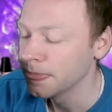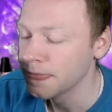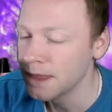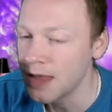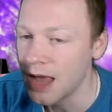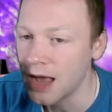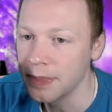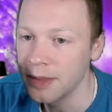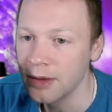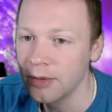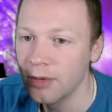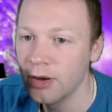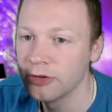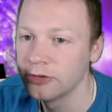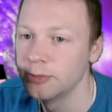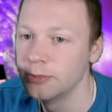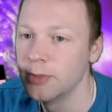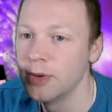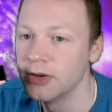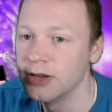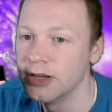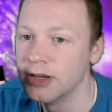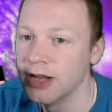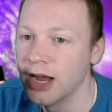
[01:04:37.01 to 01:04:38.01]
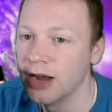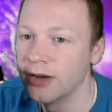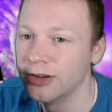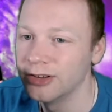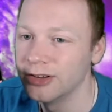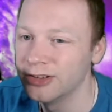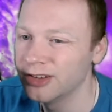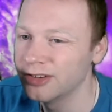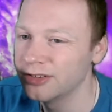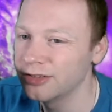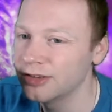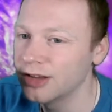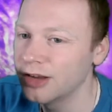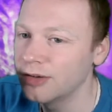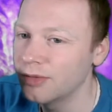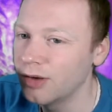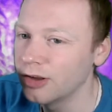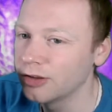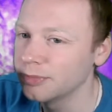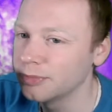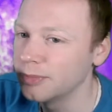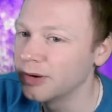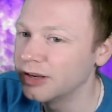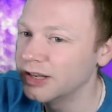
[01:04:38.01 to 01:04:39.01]
Yeah, there are smoking areas. There
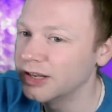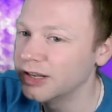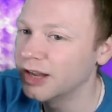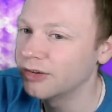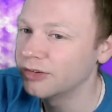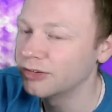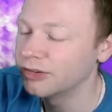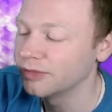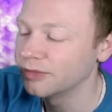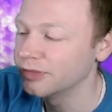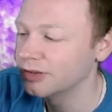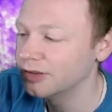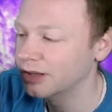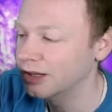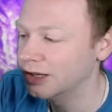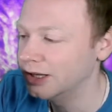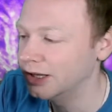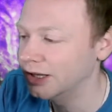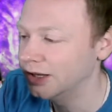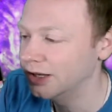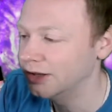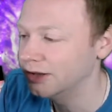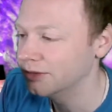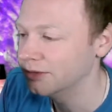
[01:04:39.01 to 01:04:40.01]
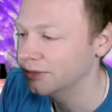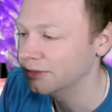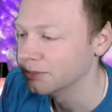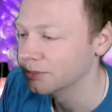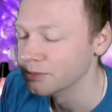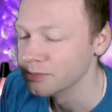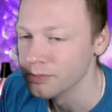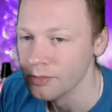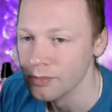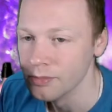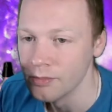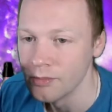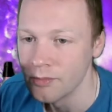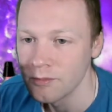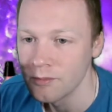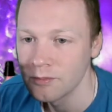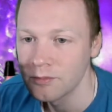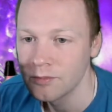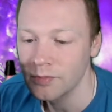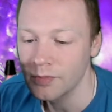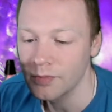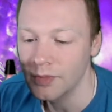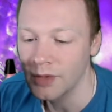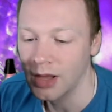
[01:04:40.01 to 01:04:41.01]
are smoking areas, obviously, in
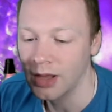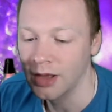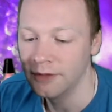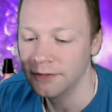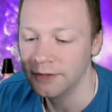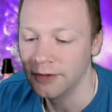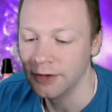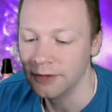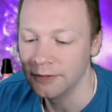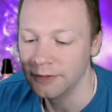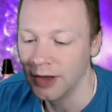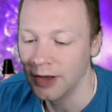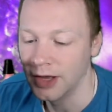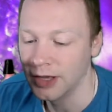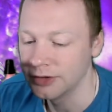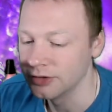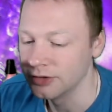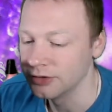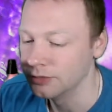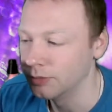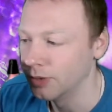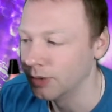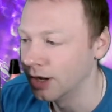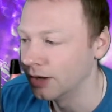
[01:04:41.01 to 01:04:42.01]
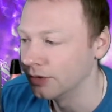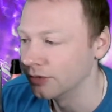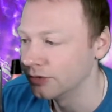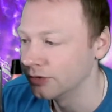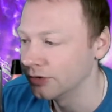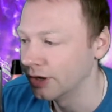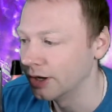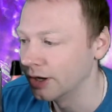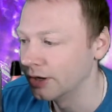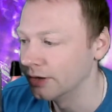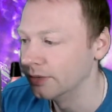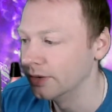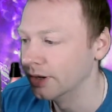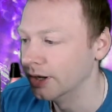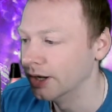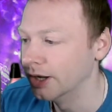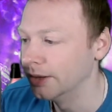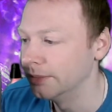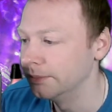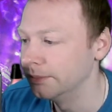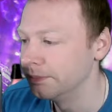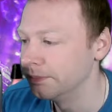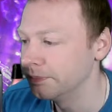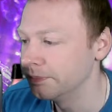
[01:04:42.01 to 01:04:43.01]
for us as well.
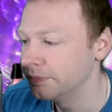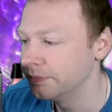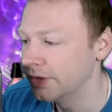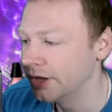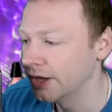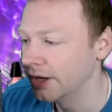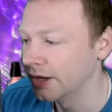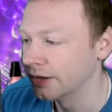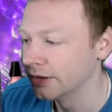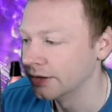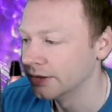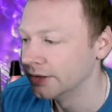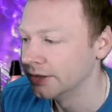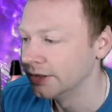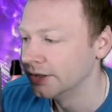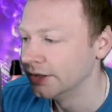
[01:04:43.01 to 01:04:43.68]
So yeah.